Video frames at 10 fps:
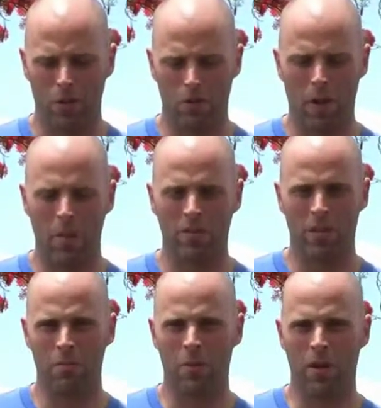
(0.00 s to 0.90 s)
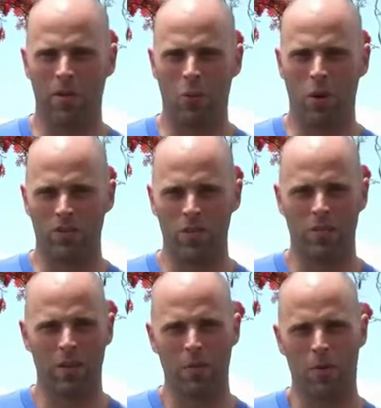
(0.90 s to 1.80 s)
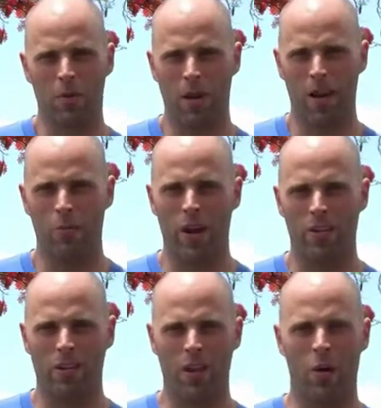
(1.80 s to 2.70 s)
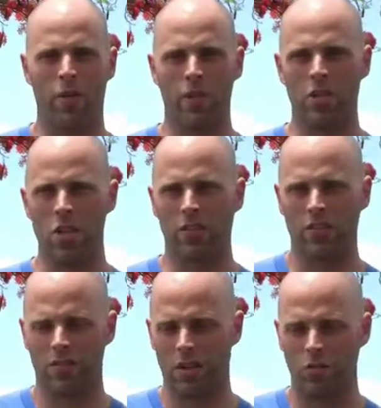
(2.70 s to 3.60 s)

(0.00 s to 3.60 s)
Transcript: her spine was getting better, and it wasn't the typical chiropractic care where they just